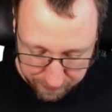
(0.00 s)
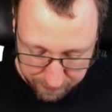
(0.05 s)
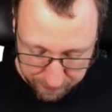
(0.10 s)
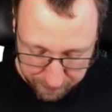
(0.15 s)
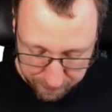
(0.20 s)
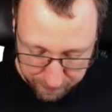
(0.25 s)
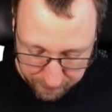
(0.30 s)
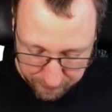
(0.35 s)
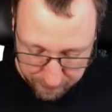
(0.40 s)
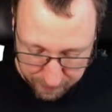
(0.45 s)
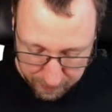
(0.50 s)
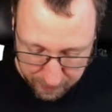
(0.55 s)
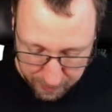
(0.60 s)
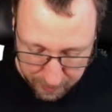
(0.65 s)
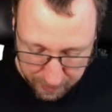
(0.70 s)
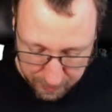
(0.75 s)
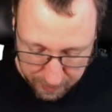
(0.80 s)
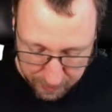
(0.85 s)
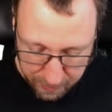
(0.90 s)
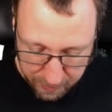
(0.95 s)

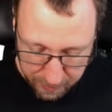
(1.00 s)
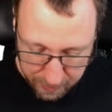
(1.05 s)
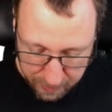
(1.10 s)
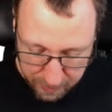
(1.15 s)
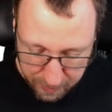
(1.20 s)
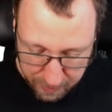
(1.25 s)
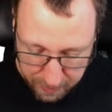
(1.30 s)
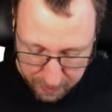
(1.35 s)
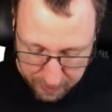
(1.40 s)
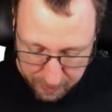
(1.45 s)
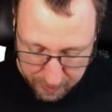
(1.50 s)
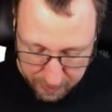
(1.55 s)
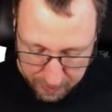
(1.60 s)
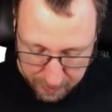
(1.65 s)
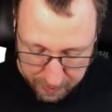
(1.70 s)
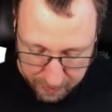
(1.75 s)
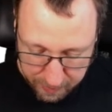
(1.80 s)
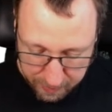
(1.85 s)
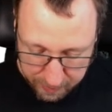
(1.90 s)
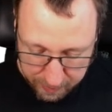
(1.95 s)

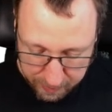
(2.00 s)
(silence)